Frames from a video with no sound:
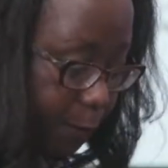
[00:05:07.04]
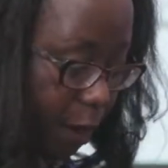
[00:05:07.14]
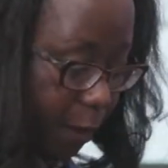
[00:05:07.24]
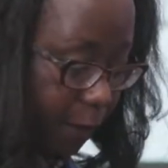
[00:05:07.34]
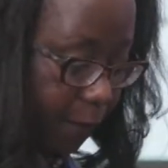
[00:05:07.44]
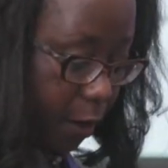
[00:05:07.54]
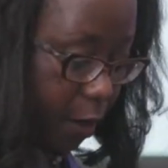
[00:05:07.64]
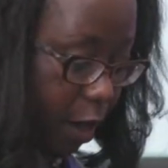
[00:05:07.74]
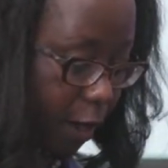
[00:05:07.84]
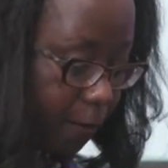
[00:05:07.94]
part of
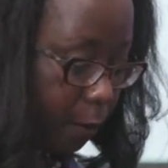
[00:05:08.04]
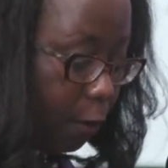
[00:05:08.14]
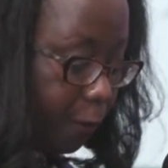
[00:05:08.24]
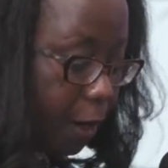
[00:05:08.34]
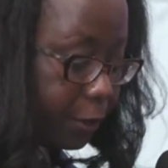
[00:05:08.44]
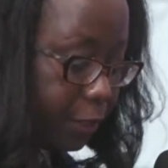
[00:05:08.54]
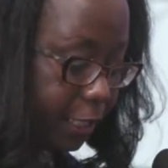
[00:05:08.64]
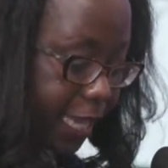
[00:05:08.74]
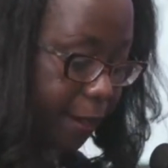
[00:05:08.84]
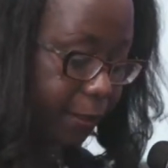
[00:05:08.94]
our, our
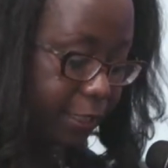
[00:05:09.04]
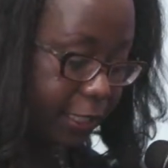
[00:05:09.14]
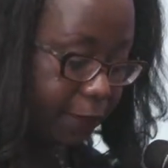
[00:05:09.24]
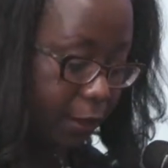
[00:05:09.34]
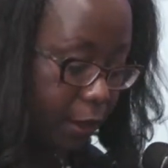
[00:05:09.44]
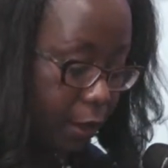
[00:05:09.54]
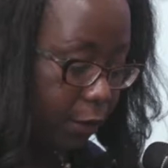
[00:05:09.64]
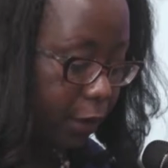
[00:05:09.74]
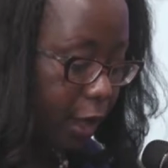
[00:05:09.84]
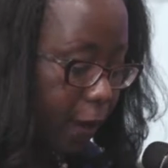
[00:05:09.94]
overarching narrative,
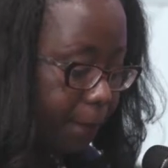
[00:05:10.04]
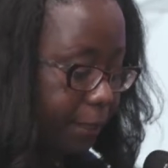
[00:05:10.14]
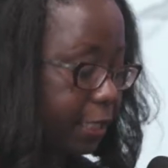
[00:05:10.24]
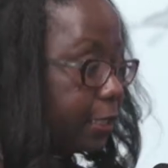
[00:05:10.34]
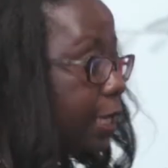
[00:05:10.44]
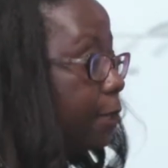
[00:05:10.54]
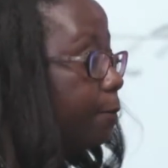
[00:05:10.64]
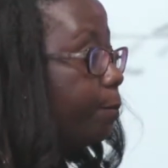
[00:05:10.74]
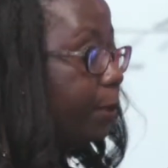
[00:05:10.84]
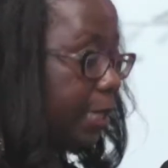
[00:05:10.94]
where companies
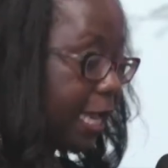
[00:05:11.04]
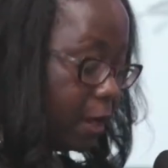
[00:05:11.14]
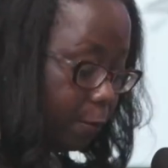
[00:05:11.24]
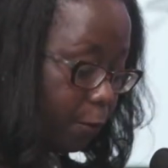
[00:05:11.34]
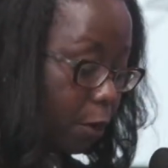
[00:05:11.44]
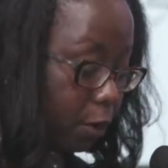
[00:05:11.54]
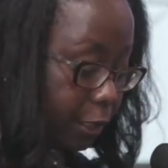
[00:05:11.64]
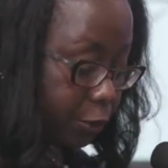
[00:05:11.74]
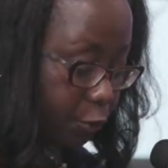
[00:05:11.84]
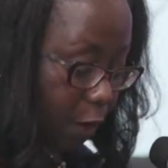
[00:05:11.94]
can play a role,
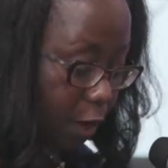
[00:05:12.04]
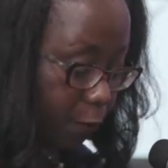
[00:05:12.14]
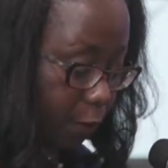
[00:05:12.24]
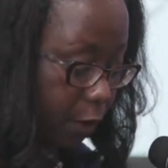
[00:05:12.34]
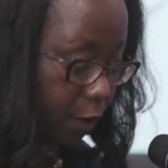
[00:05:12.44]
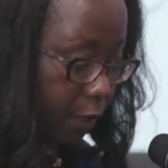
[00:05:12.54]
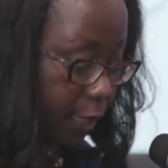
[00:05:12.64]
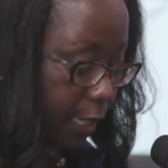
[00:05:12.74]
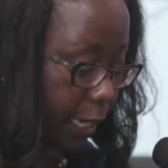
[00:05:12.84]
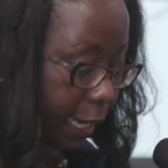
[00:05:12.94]
a strong role,
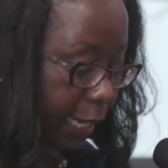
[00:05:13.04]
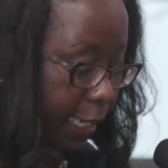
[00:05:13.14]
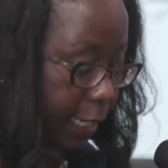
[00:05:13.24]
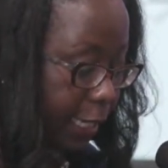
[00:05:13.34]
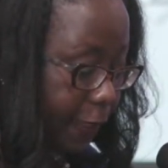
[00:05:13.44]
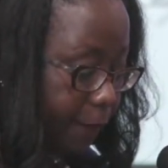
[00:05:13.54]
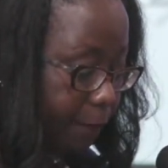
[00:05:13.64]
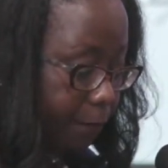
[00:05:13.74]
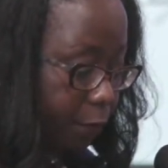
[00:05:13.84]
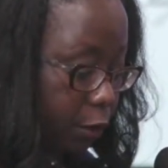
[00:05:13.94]
in
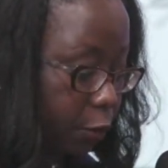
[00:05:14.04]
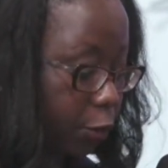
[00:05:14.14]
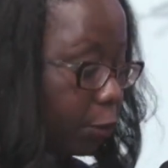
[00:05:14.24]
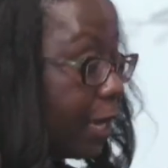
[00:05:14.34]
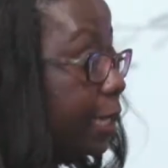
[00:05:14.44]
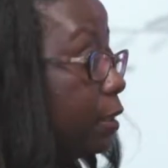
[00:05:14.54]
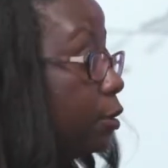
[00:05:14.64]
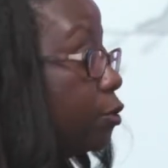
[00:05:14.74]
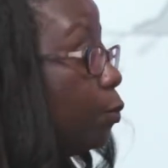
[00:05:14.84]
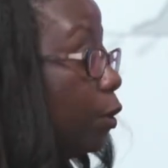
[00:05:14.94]
um, you know, creating
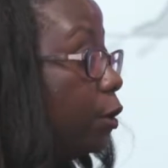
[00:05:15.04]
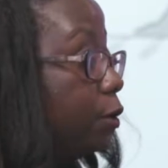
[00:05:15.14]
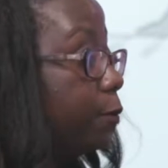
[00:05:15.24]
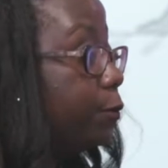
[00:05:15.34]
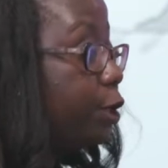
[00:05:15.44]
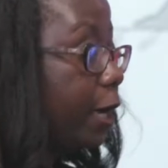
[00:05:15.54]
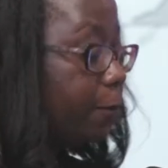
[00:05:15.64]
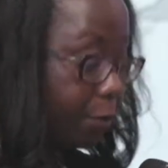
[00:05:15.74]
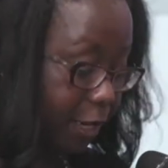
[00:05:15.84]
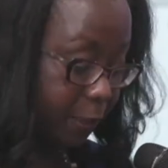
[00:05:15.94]
this world of
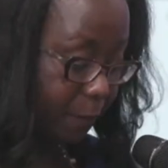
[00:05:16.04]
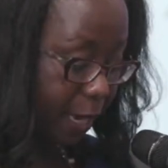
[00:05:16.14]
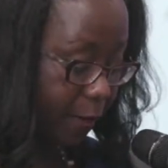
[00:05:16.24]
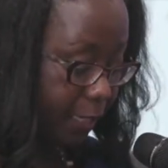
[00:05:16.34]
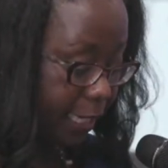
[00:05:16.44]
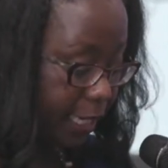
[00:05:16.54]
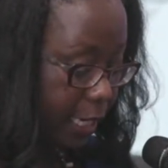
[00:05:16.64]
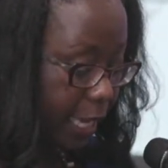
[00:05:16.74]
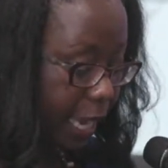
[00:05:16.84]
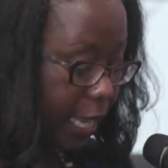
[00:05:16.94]
shared prosperity,
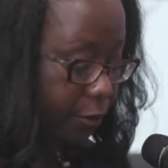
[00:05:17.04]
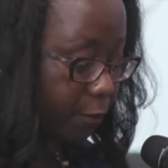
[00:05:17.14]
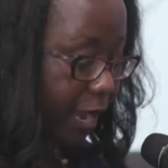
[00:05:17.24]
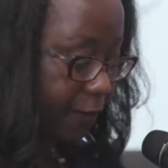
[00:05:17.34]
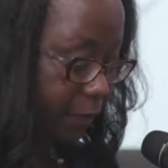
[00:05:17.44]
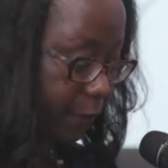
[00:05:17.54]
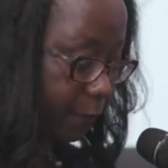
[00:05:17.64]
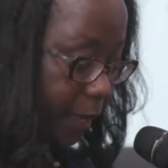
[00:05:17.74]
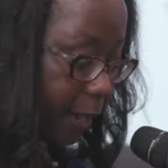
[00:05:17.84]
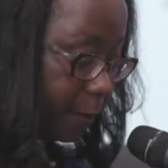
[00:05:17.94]
a thriving
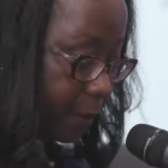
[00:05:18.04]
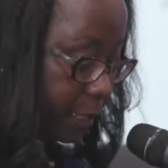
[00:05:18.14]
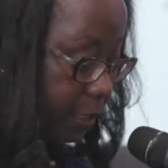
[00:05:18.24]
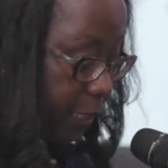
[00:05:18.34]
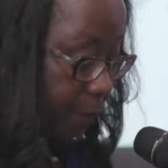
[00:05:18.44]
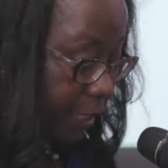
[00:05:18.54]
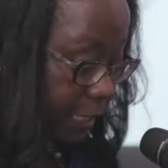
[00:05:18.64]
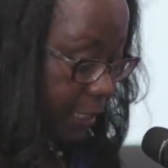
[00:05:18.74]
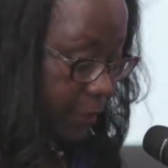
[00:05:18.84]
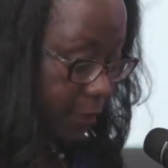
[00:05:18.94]
environment, and
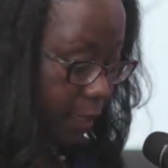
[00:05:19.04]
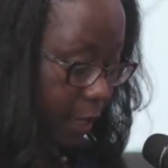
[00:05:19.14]
peace.